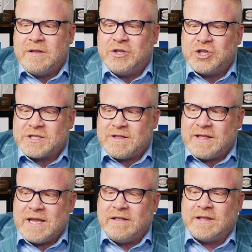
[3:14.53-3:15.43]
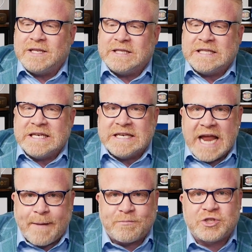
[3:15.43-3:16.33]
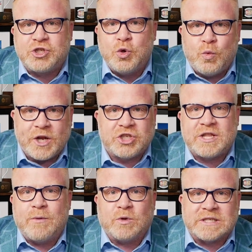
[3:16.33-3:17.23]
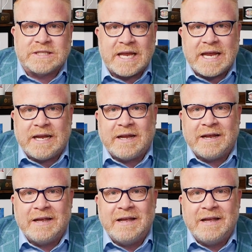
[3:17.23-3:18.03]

just the depths to which they will sink,